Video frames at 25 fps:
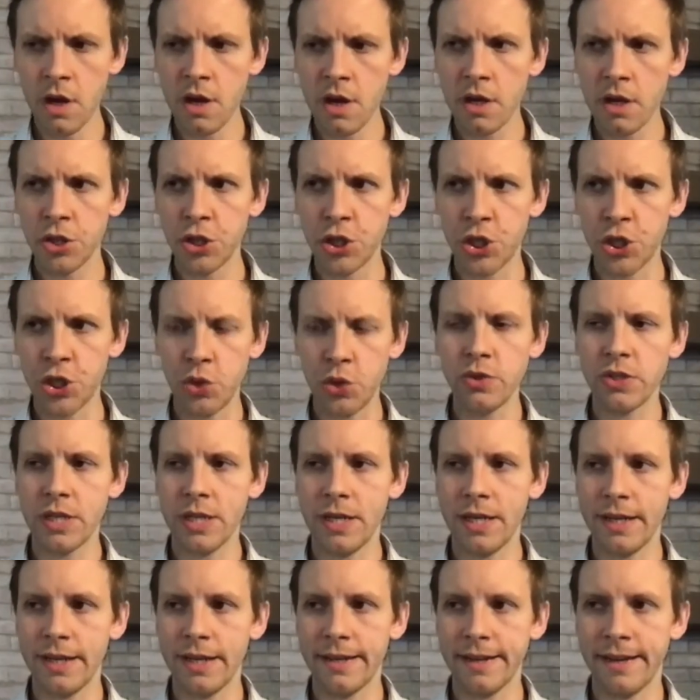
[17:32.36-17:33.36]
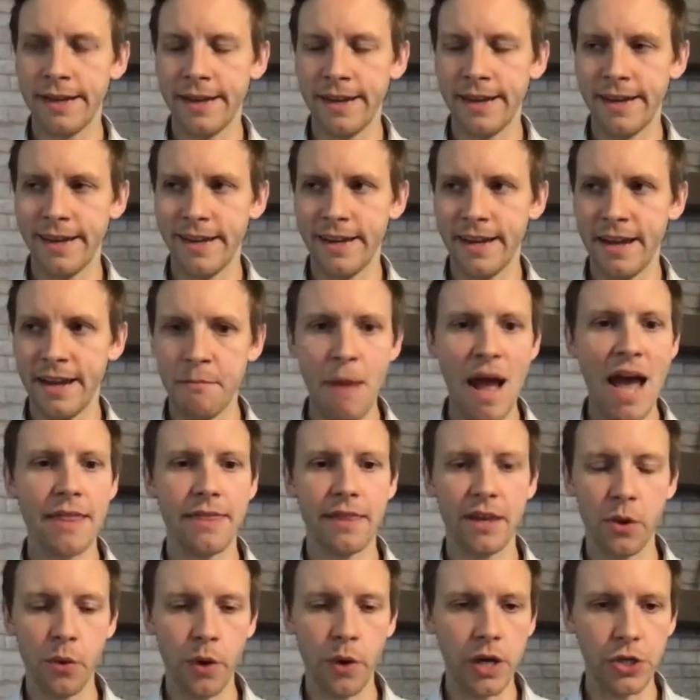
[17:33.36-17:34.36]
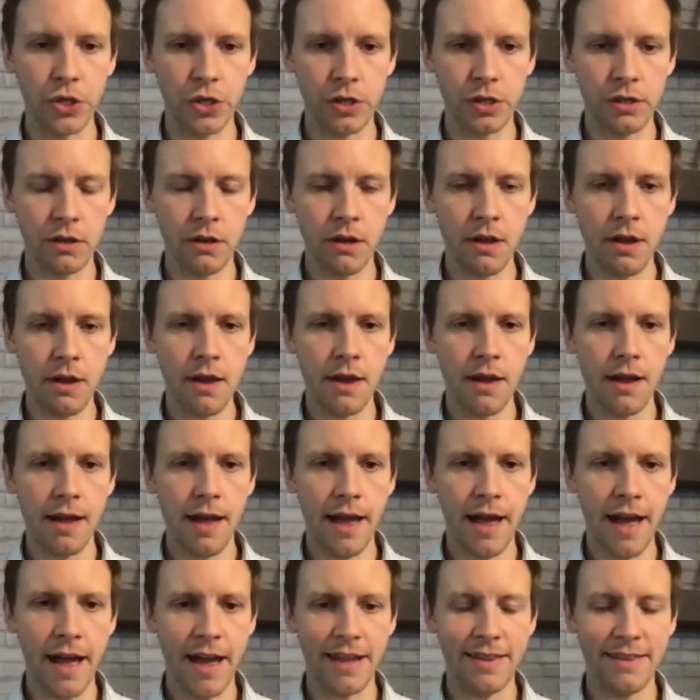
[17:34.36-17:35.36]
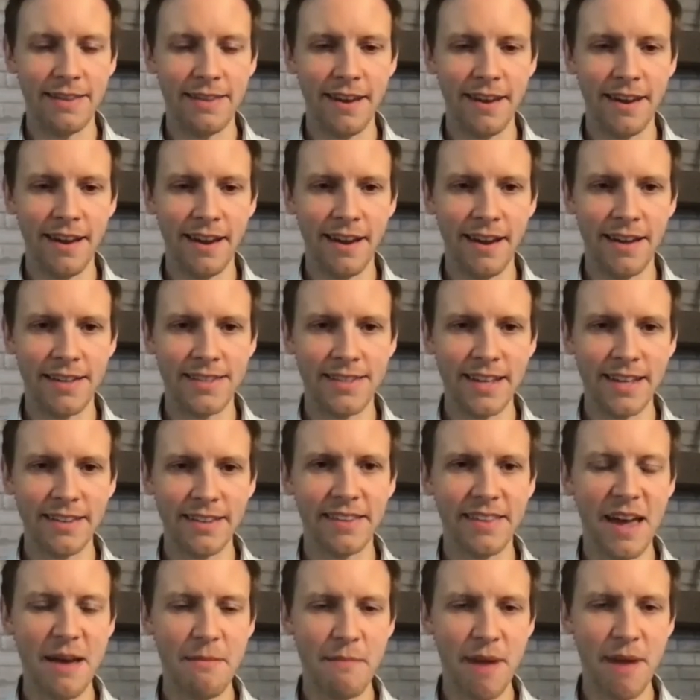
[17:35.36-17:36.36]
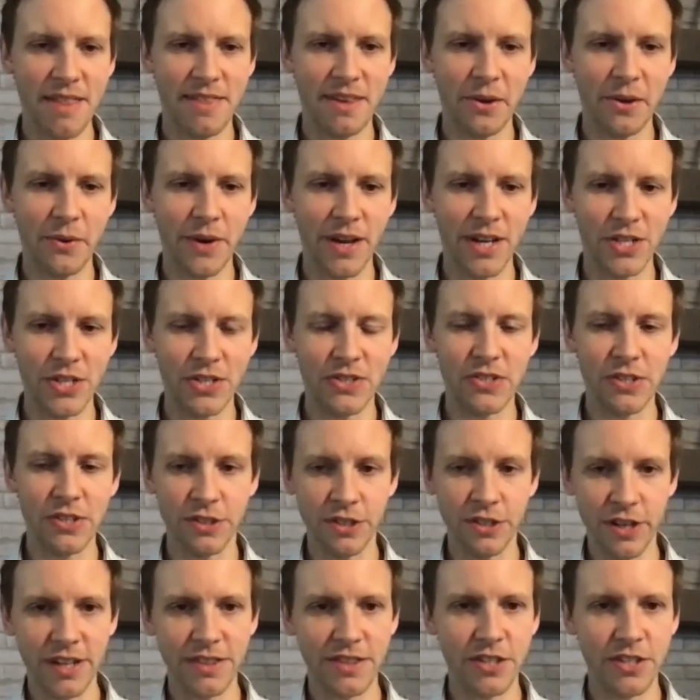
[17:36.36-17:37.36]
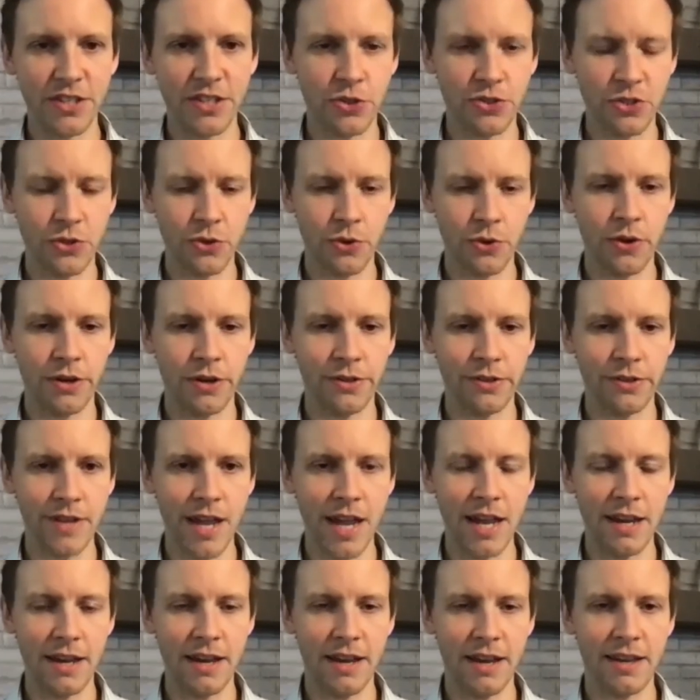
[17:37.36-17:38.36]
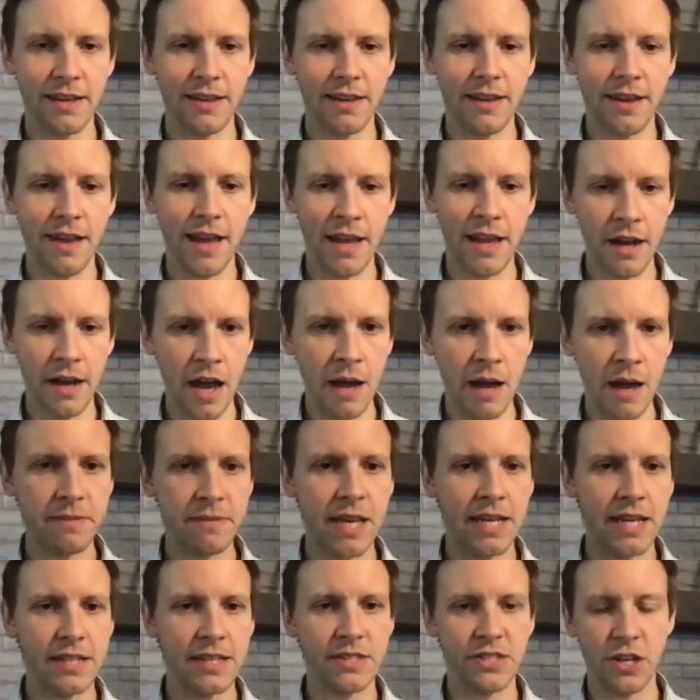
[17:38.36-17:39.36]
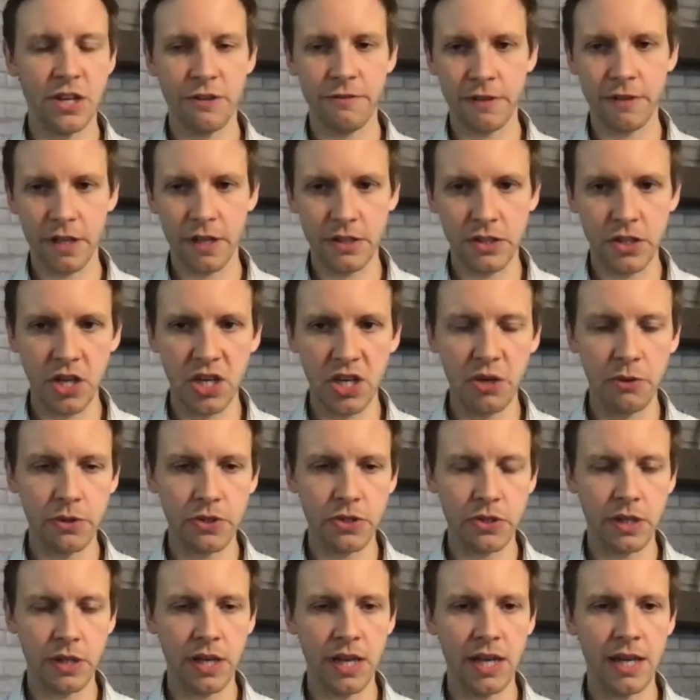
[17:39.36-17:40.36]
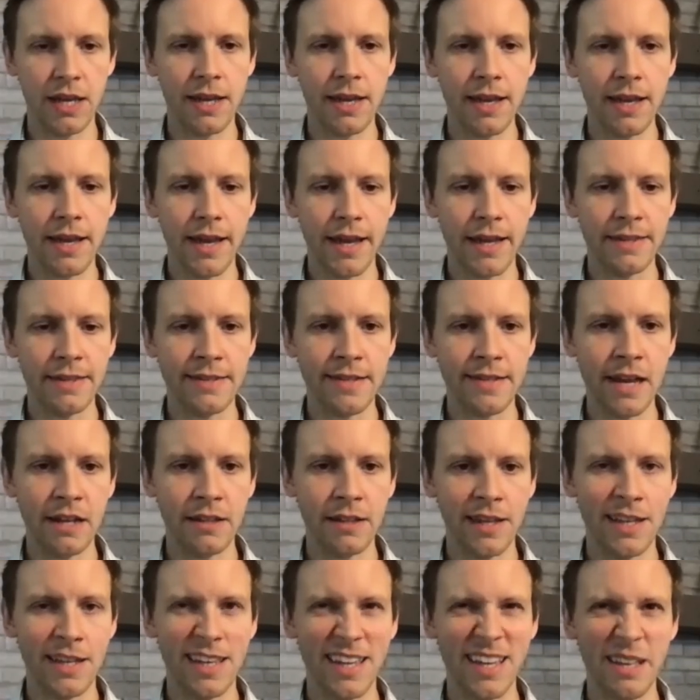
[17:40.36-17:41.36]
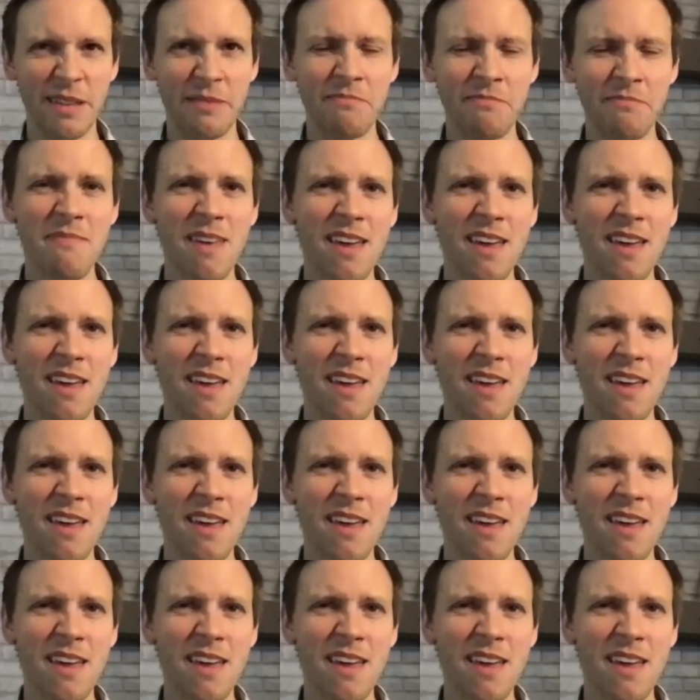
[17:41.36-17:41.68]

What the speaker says: choosing a math equation, and telling that math equation to look at this historical data and update itself continuously until it can